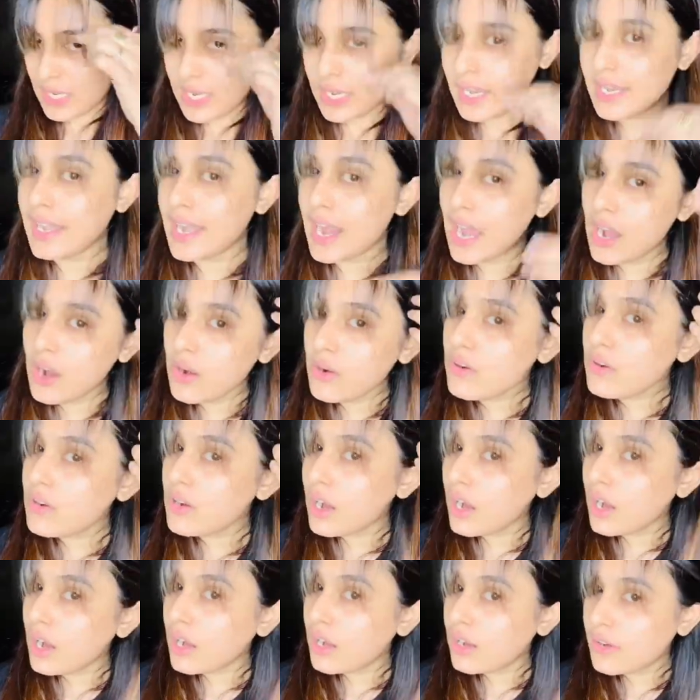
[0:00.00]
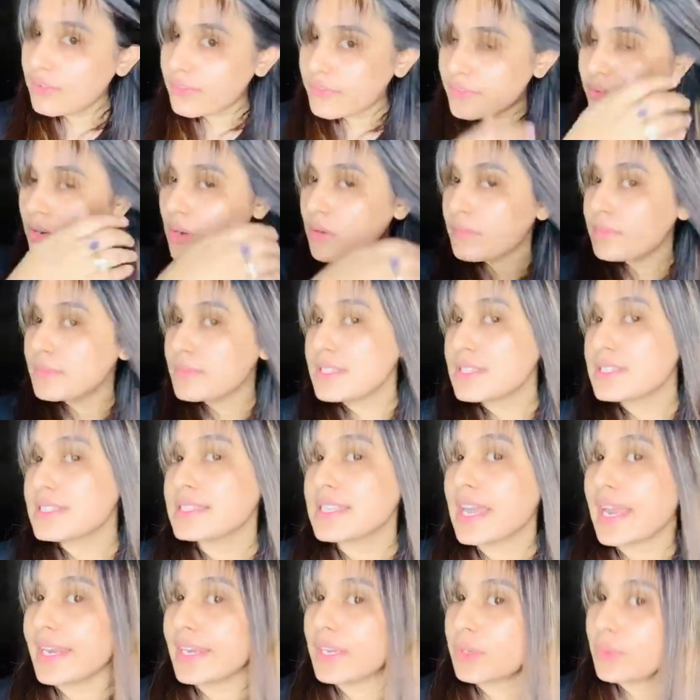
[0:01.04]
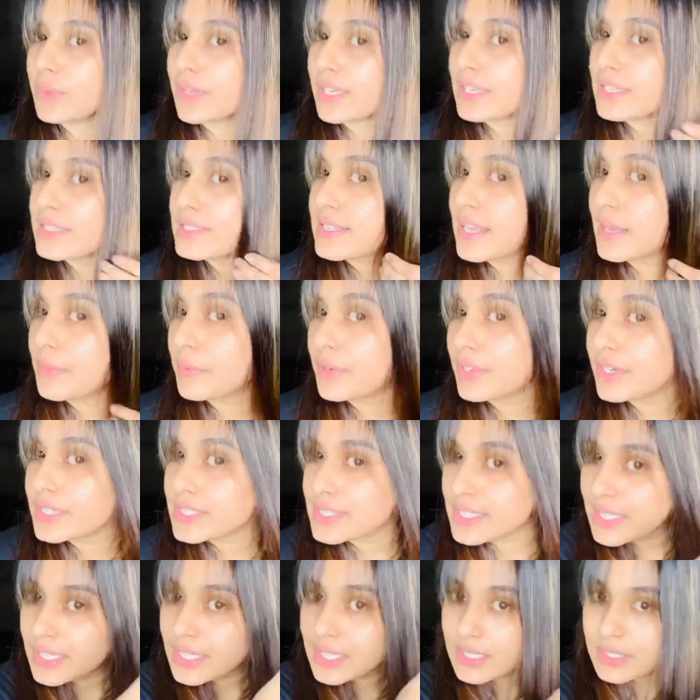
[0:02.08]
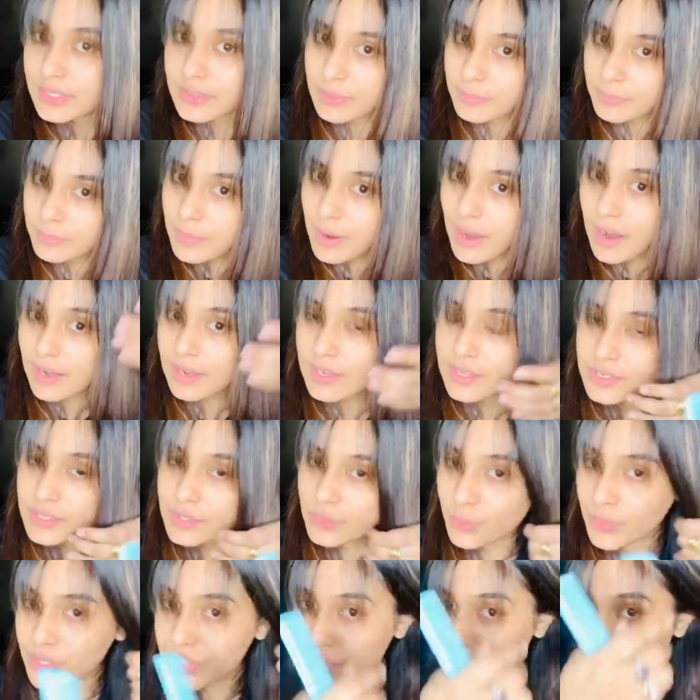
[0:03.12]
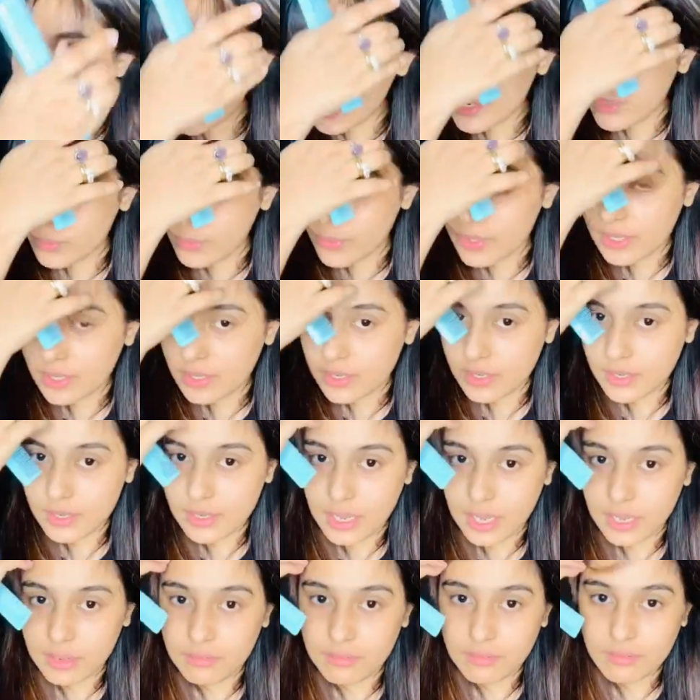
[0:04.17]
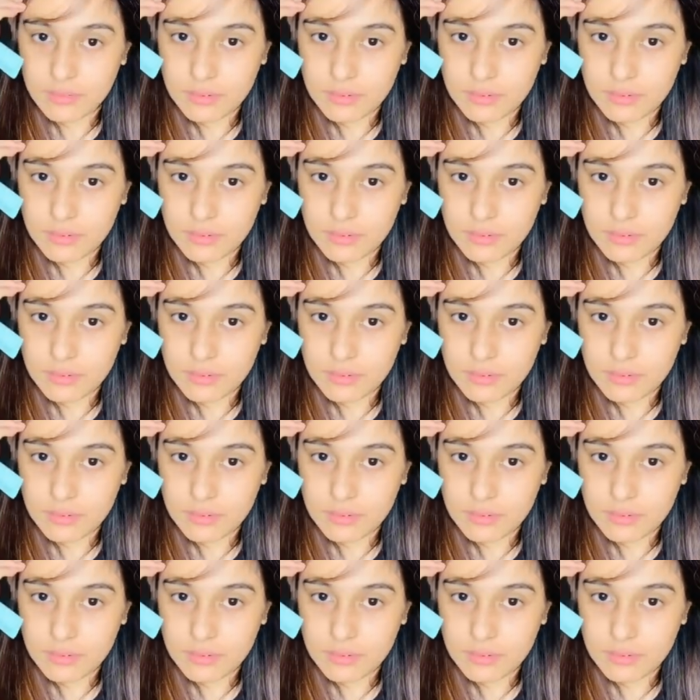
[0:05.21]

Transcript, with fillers: Now, uh, from the sideways, I'm gonna take the part which I will color.